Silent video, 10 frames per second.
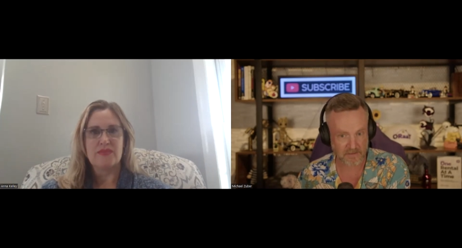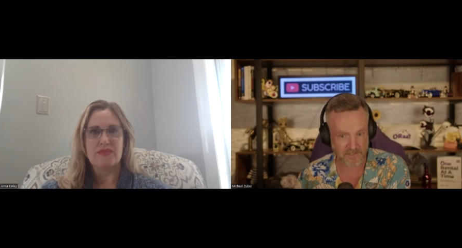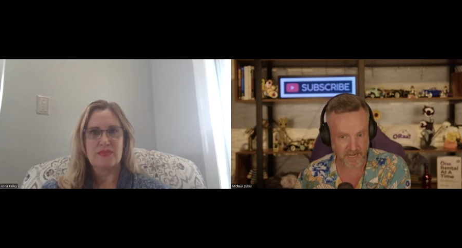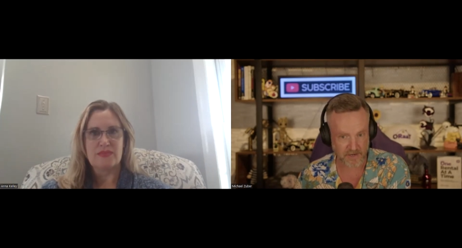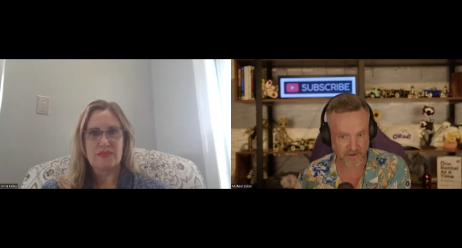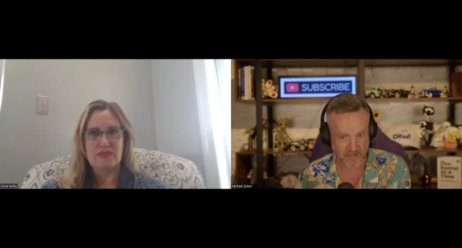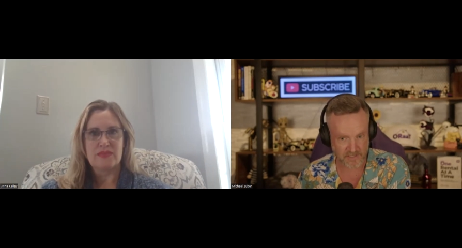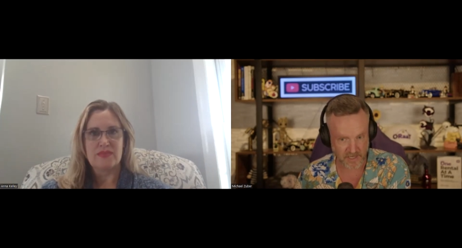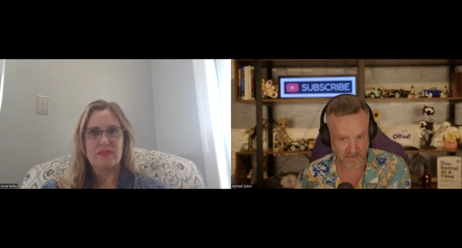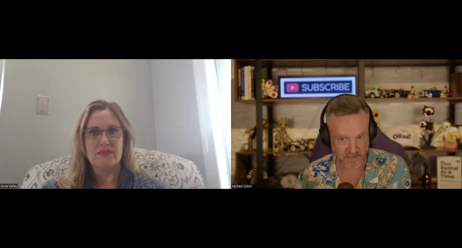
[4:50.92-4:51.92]
Speaker 1: down Saturday
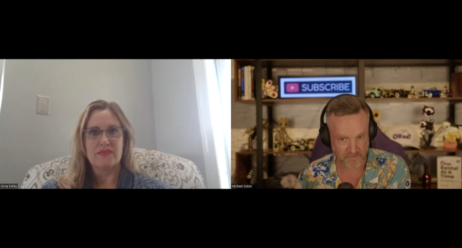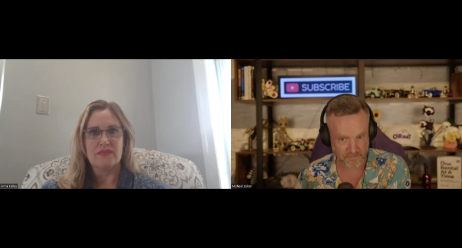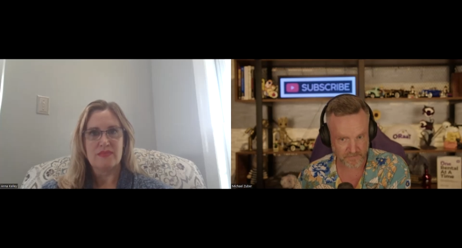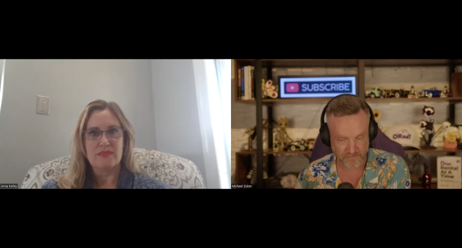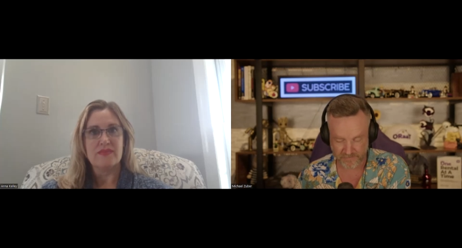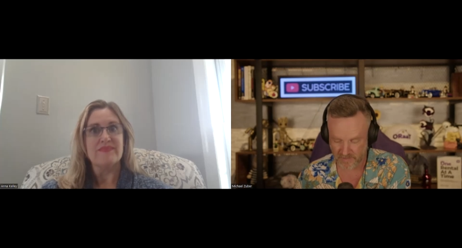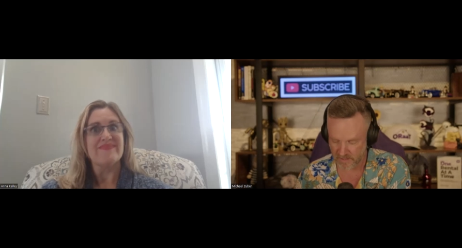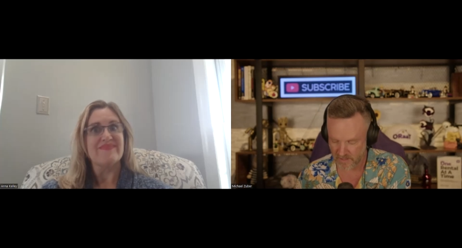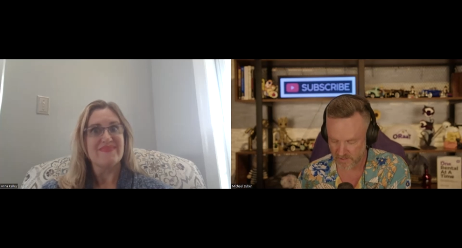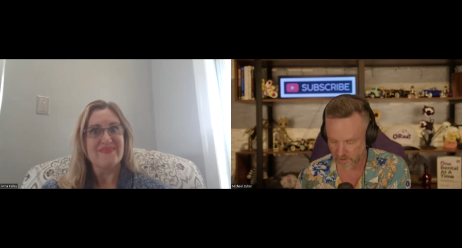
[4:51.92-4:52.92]
and Sunday.
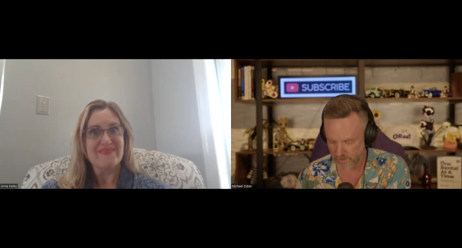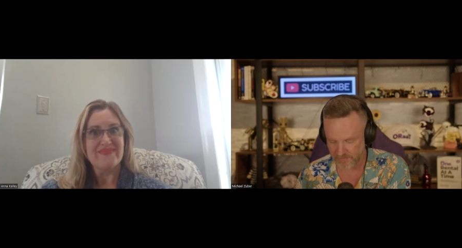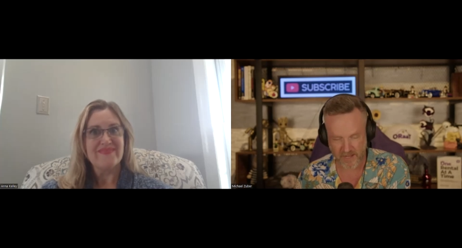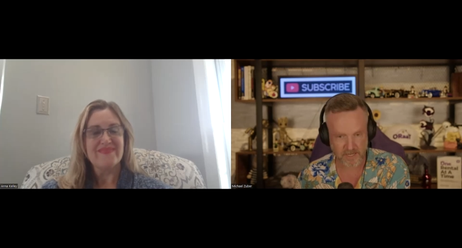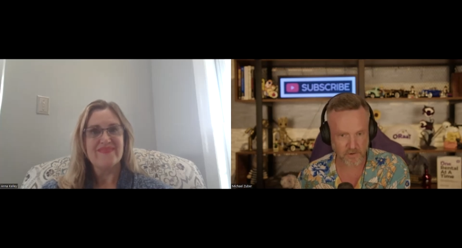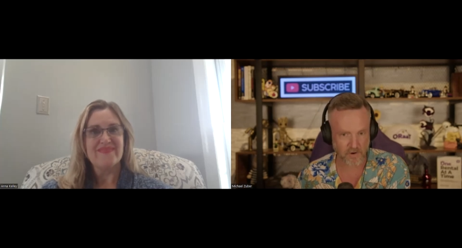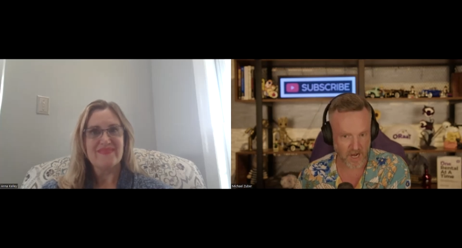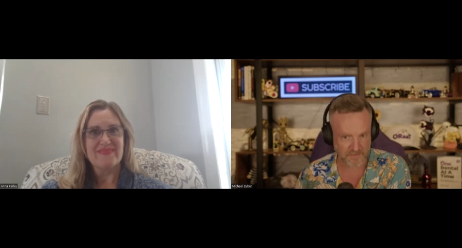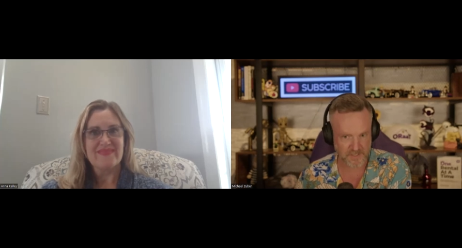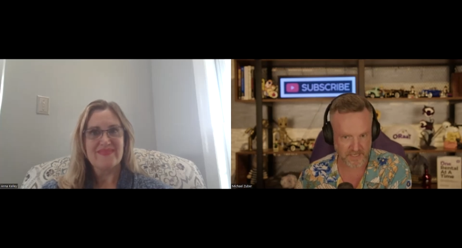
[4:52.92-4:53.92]
So what they do
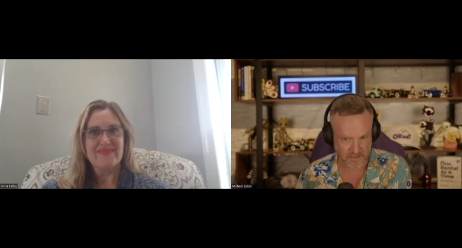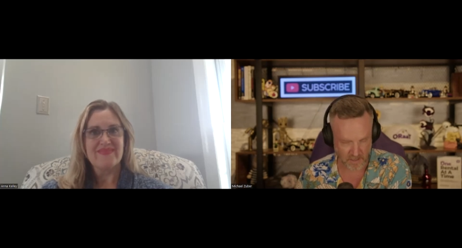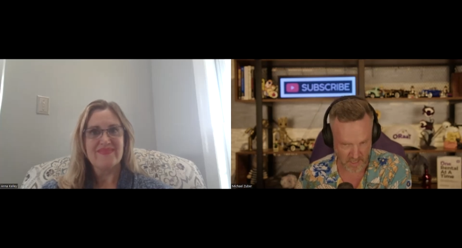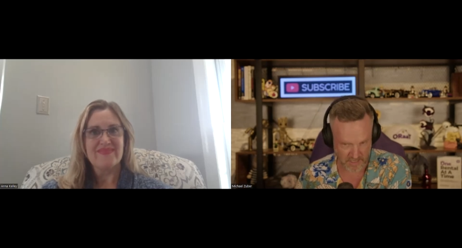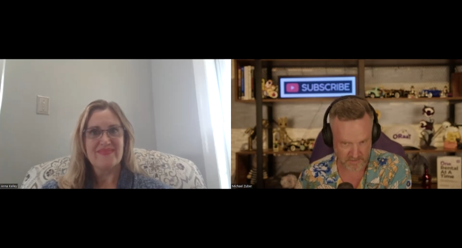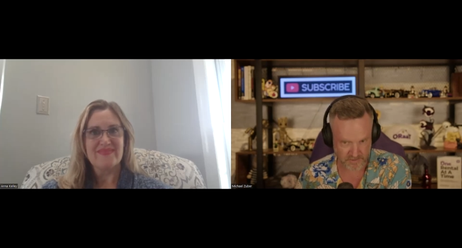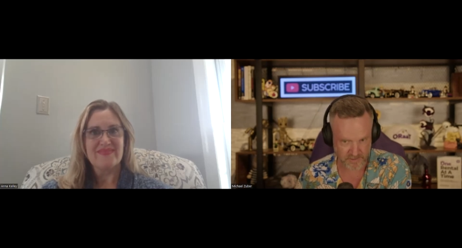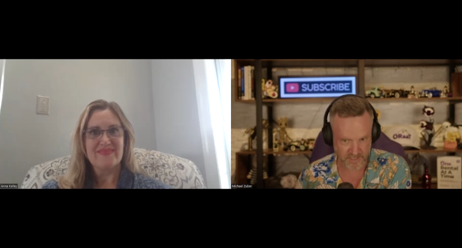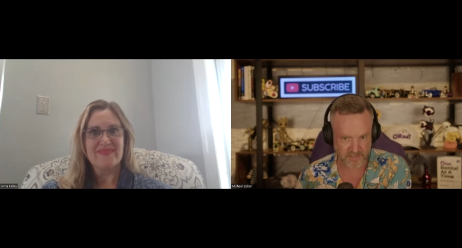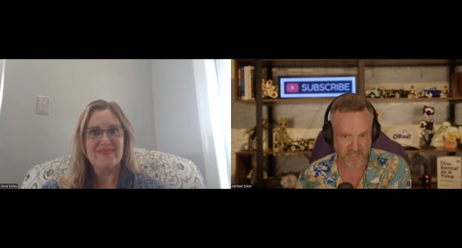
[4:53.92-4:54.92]
to offset
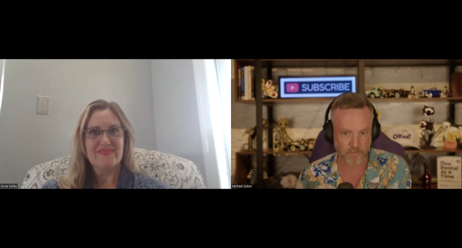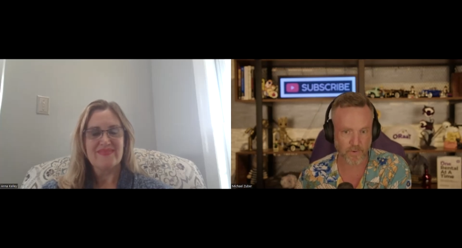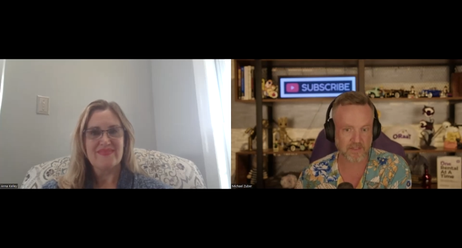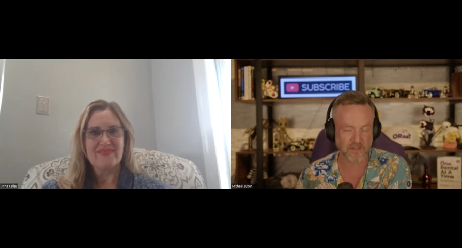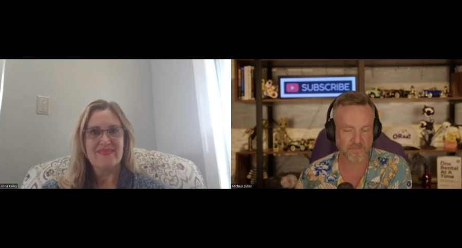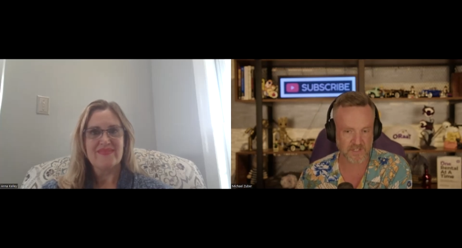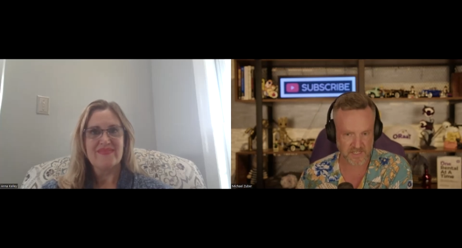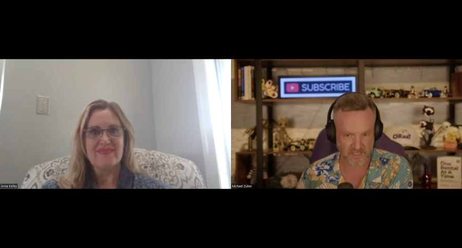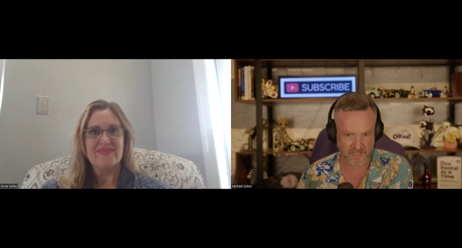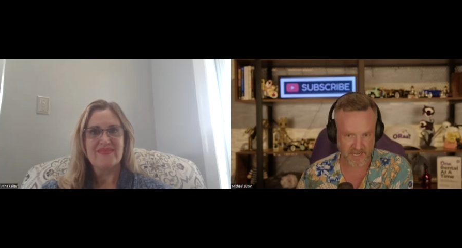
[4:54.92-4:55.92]
costs is they rent the
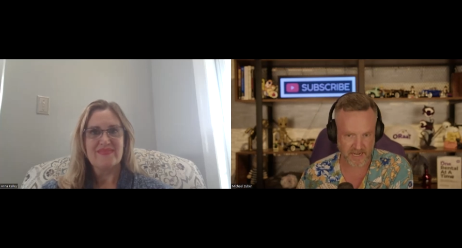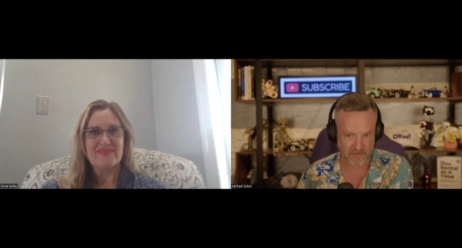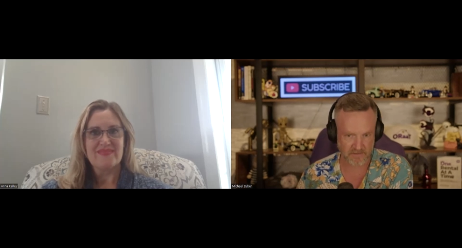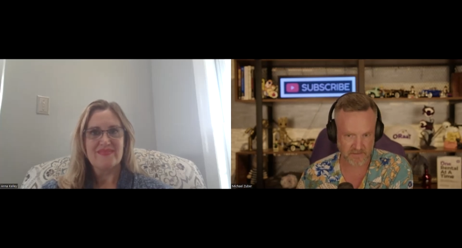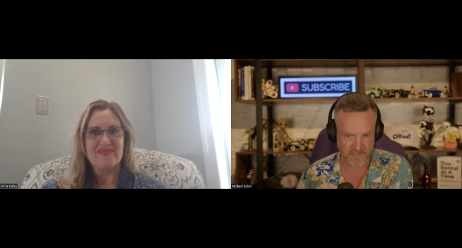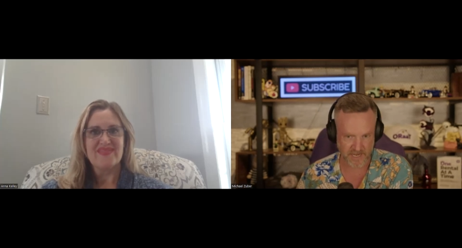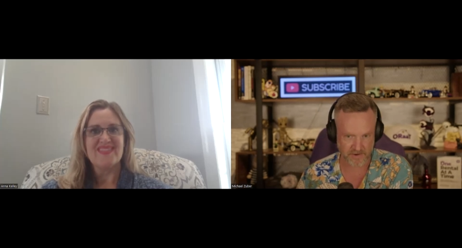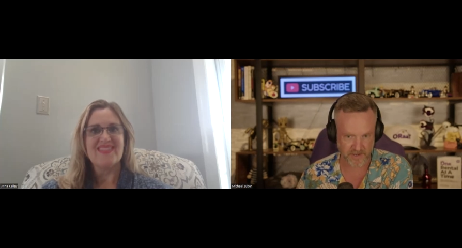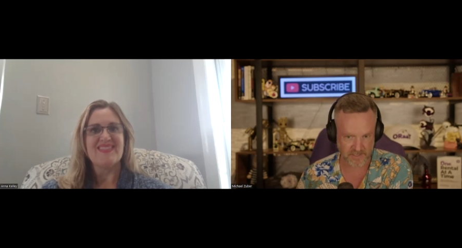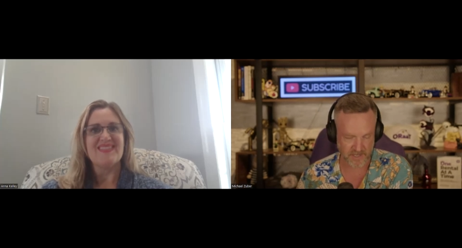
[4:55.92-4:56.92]
facility out
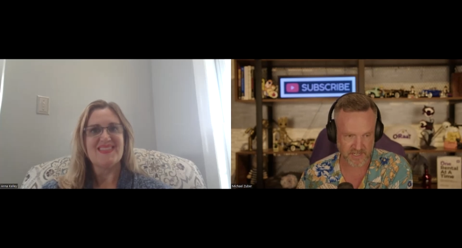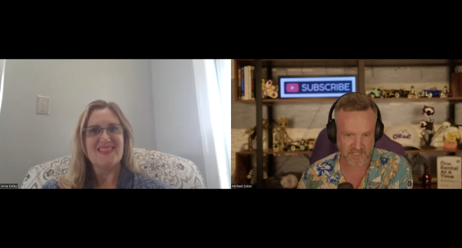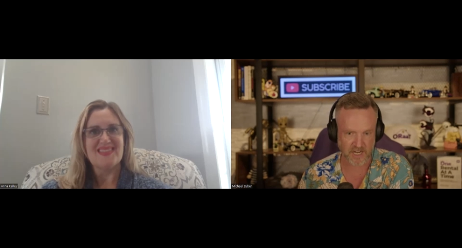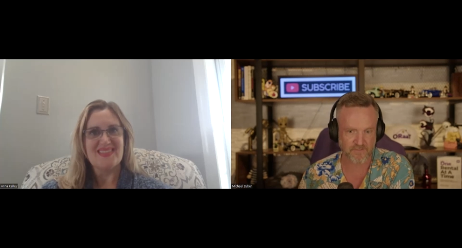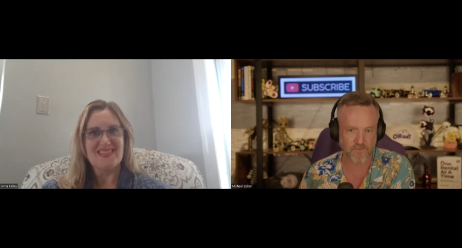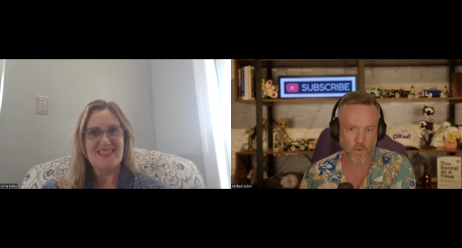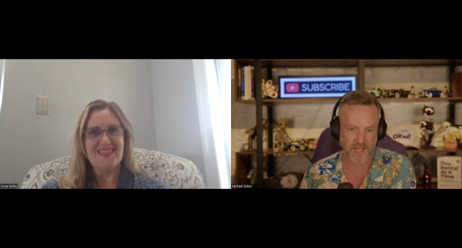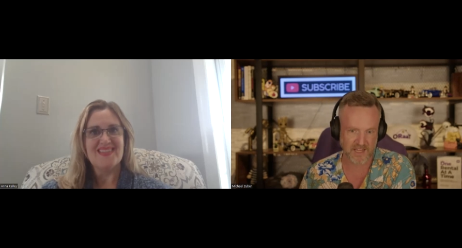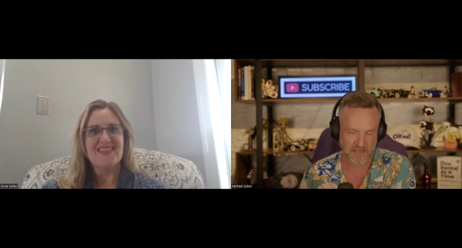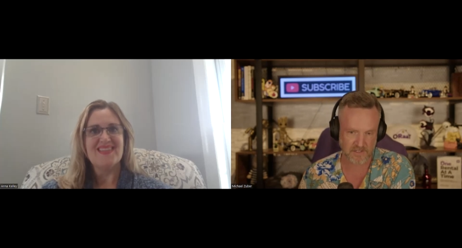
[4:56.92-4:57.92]
Saturday and Sunday. It's like
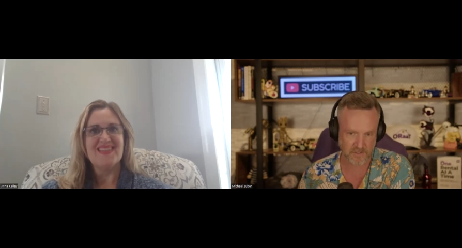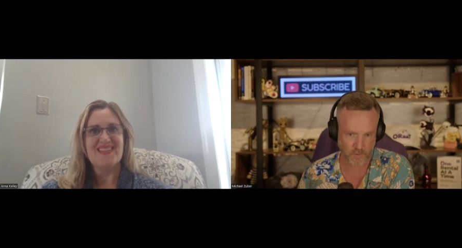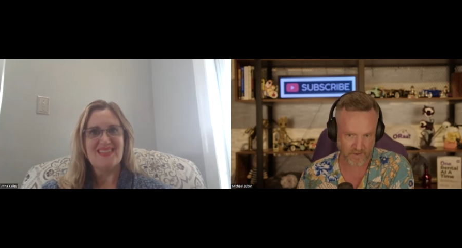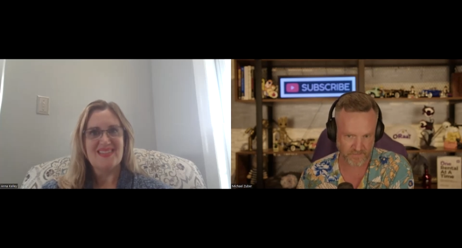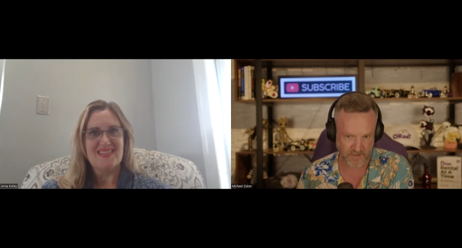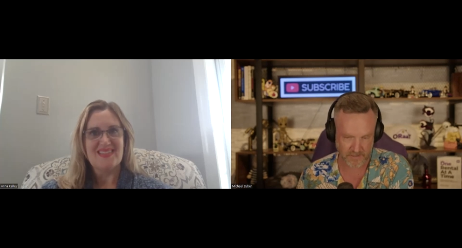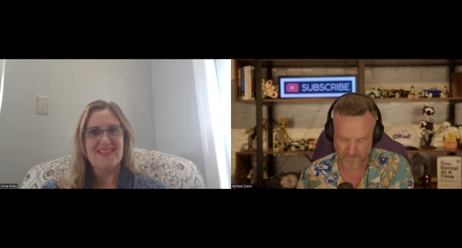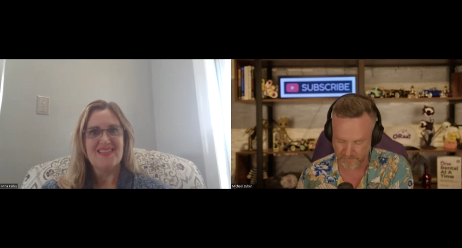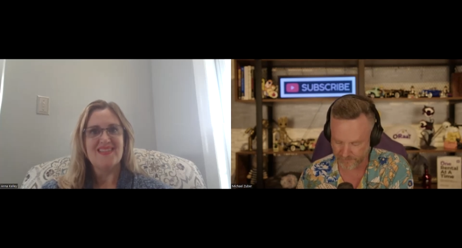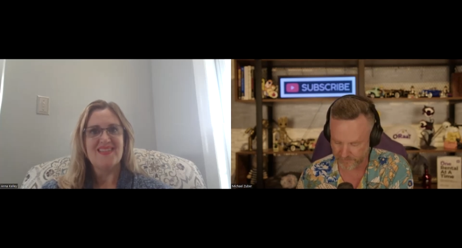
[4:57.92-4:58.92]
forty thousand square feet.